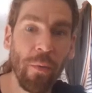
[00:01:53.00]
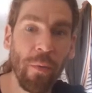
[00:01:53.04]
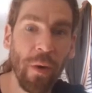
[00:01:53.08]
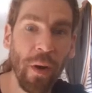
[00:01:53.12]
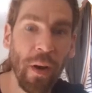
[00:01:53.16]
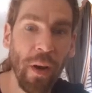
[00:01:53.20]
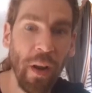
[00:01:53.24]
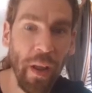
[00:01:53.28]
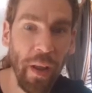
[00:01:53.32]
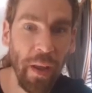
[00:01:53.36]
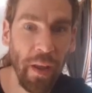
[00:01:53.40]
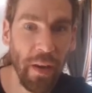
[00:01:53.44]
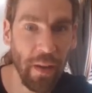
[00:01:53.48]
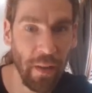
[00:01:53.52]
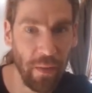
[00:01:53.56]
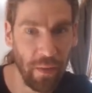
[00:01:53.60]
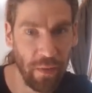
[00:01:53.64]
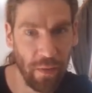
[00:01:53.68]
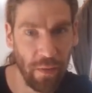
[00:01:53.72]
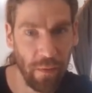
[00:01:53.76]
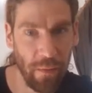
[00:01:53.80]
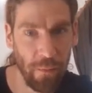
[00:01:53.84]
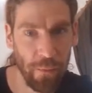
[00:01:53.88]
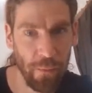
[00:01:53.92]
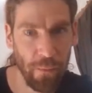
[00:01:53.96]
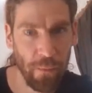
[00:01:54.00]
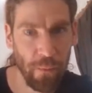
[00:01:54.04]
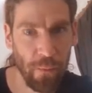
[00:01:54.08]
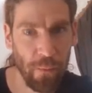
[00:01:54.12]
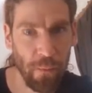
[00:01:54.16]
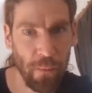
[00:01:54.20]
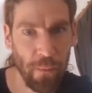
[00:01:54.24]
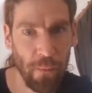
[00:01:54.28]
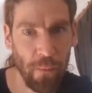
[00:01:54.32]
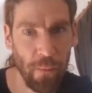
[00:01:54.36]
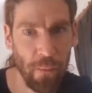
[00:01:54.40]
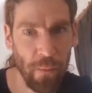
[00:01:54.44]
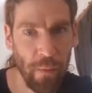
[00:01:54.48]
related.
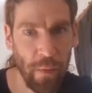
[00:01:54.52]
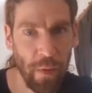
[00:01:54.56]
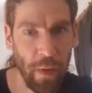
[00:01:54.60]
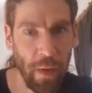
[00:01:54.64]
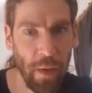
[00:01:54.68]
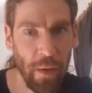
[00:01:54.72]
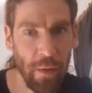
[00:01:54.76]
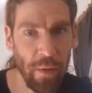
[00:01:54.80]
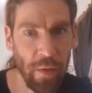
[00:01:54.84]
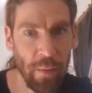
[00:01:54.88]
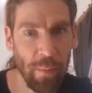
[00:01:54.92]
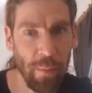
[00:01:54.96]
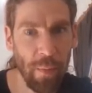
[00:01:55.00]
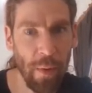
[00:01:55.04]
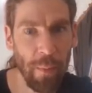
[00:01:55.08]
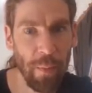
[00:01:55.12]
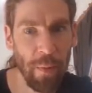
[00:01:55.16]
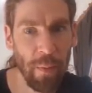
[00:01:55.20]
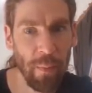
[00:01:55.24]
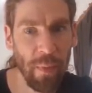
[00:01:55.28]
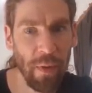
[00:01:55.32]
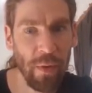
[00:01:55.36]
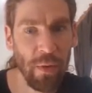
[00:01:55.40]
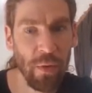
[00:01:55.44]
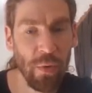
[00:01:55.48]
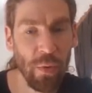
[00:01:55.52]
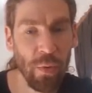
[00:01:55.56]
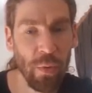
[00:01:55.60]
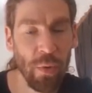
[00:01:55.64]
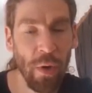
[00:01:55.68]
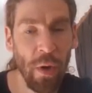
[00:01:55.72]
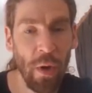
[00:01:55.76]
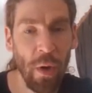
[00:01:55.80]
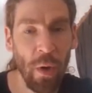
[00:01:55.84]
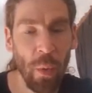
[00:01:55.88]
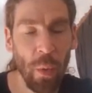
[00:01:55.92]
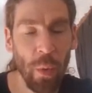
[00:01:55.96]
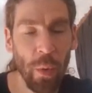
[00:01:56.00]
Yes, in Papiamento,
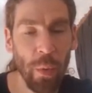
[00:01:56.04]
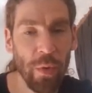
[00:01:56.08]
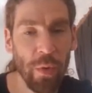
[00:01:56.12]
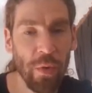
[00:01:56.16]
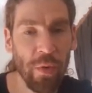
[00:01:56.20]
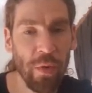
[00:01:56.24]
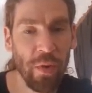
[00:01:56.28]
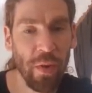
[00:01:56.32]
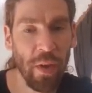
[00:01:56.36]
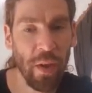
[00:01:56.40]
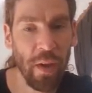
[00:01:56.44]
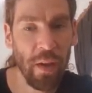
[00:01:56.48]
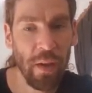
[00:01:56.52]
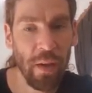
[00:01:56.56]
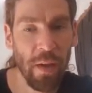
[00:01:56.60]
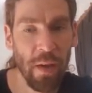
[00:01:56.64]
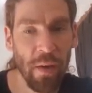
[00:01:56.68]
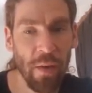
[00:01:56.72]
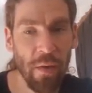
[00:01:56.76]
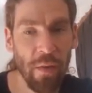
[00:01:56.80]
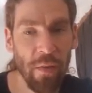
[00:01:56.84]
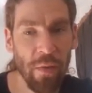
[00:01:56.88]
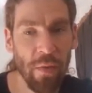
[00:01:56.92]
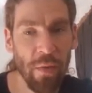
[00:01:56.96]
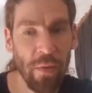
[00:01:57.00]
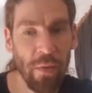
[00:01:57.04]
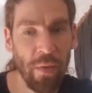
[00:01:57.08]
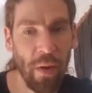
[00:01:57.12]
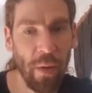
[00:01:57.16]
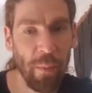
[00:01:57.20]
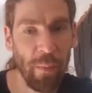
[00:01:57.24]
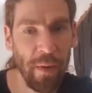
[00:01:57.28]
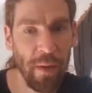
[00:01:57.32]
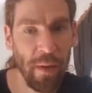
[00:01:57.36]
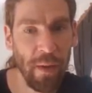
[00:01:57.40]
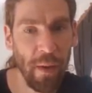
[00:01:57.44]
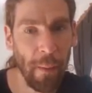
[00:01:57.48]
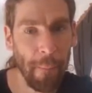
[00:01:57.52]
we would say
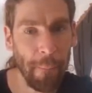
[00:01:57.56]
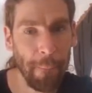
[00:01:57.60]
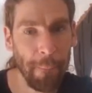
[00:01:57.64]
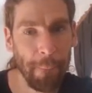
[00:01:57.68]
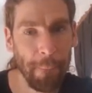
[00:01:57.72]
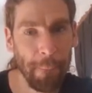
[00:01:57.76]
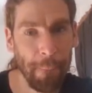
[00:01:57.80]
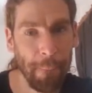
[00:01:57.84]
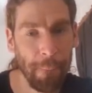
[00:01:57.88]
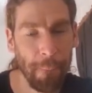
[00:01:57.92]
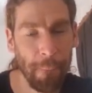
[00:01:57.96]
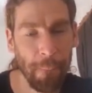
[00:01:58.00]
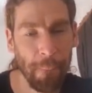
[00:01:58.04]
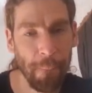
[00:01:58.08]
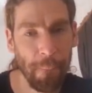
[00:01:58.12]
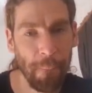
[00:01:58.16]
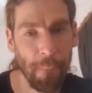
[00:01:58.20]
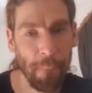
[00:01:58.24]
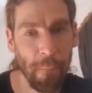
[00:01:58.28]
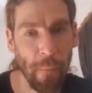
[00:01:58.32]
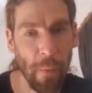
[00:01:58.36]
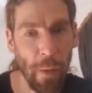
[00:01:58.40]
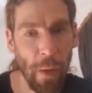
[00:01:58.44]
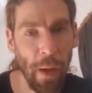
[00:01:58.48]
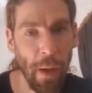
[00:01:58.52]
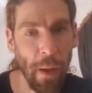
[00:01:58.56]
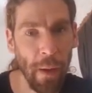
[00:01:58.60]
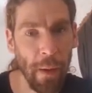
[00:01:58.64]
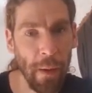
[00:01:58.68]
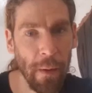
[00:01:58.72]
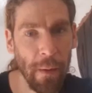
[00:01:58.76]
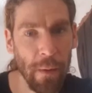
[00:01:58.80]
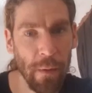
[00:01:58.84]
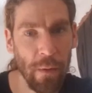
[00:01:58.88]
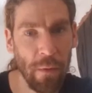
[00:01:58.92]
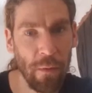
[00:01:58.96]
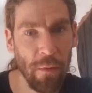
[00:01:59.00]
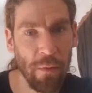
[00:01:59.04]
familia. Yeah,
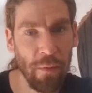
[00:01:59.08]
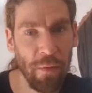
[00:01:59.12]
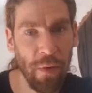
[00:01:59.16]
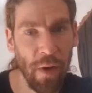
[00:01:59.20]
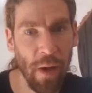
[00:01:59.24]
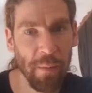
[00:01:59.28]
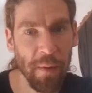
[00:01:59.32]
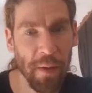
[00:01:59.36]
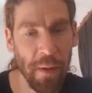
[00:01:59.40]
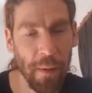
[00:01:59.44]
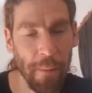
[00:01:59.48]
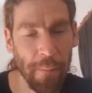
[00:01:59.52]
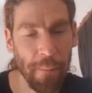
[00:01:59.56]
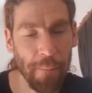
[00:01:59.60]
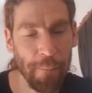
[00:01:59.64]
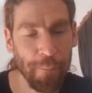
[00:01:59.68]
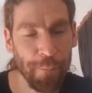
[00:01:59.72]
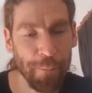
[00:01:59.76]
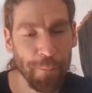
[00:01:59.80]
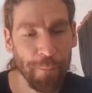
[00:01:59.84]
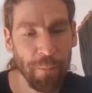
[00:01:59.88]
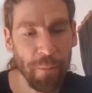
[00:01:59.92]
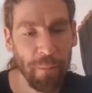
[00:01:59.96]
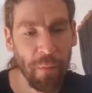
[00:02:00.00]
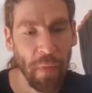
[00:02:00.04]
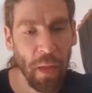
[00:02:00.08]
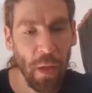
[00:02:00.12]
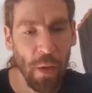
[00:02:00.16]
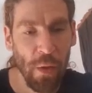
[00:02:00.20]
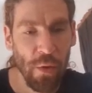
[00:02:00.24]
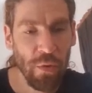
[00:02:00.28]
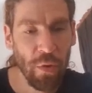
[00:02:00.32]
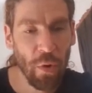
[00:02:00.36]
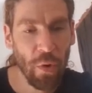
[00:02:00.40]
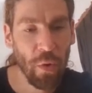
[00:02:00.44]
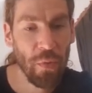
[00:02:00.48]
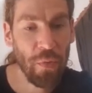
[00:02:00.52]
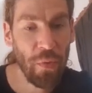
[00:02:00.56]
family.
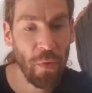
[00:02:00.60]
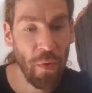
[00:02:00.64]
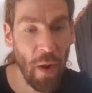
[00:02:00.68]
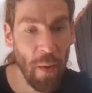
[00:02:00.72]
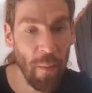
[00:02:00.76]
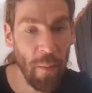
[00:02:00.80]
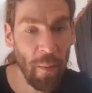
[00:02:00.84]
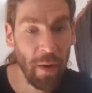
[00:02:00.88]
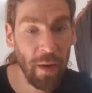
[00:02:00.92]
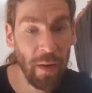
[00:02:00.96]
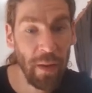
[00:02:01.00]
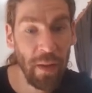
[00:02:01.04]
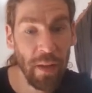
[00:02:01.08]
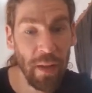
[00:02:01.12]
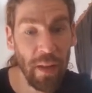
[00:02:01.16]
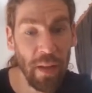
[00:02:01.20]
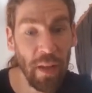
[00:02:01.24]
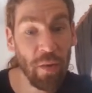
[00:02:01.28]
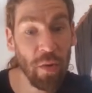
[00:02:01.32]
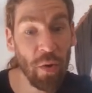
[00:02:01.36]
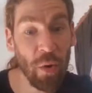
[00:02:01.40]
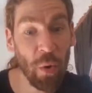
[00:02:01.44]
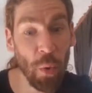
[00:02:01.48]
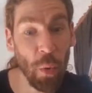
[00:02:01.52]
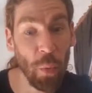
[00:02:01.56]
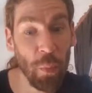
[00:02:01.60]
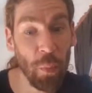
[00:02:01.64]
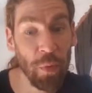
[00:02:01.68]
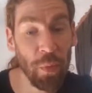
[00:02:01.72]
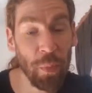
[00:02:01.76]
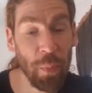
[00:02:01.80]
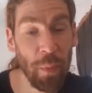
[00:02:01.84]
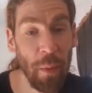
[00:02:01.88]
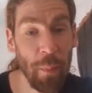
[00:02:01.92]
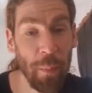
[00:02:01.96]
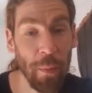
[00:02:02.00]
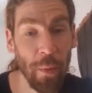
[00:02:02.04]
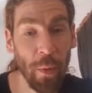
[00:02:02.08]
So a family is a group of
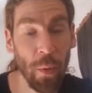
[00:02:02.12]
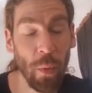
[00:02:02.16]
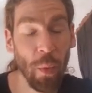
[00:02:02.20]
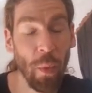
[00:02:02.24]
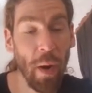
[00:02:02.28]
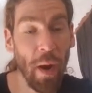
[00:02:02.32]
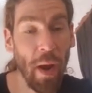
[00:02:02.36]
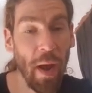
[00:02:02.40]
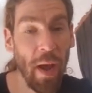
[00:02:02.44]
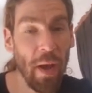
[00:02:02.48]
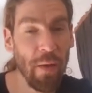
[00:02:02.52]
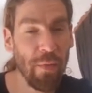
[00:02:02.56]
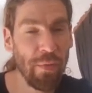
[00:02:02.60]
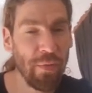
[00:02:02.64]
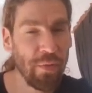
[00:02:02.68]
people who have